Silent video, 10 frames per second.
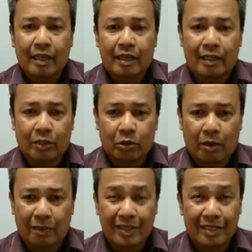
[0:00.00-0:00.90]
The
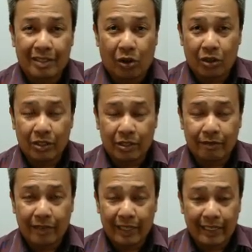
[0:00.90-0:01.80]
top is not
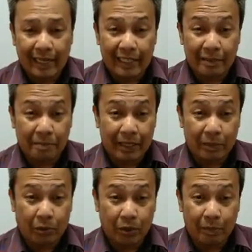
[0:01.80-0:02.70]
very dense, but
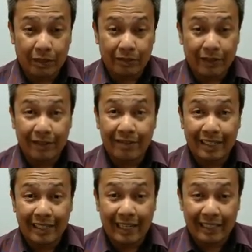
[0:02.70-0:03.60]
the bottom is very,
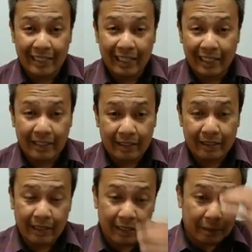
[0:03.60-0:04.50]
very dense. That
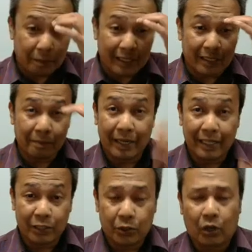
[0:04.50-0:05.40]
is depicted by
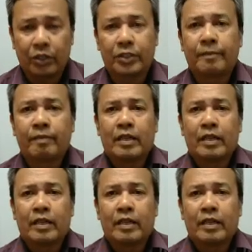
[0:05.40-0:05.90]
the dots.